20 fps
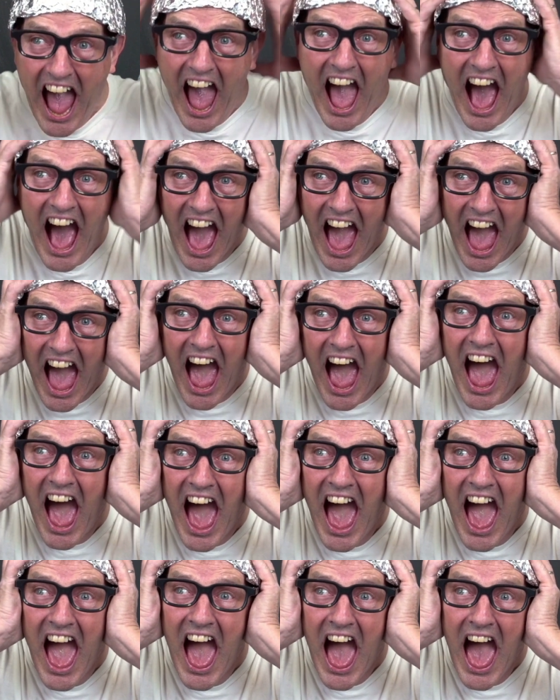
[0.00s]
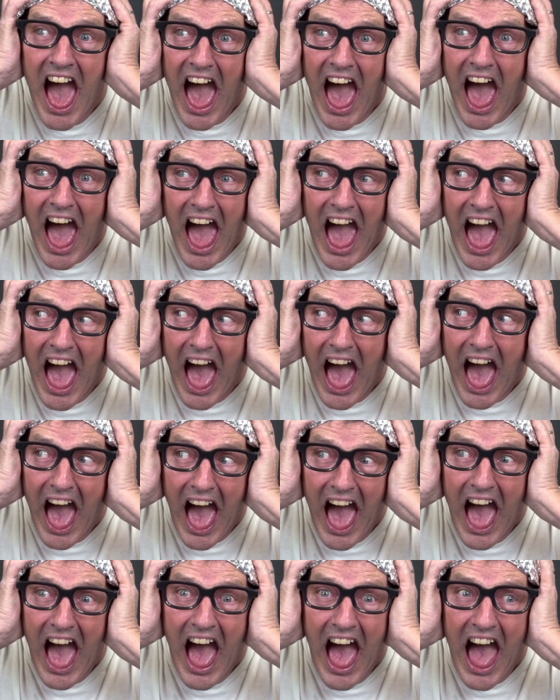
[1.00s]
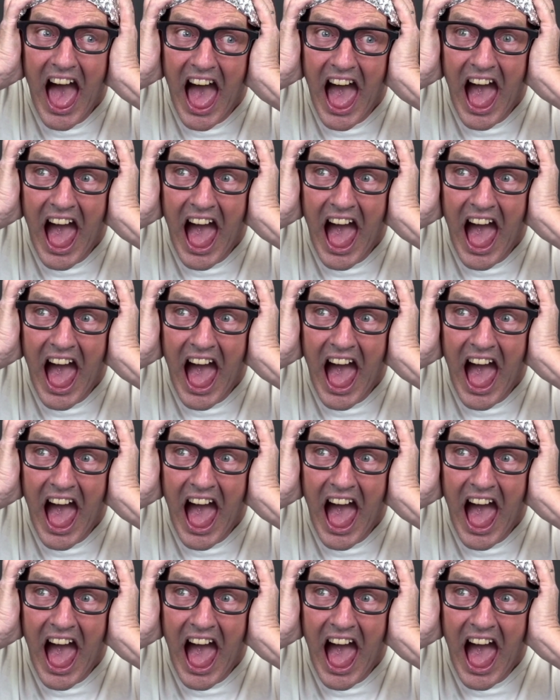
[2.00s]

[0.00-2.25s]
by the end of that 18-month period,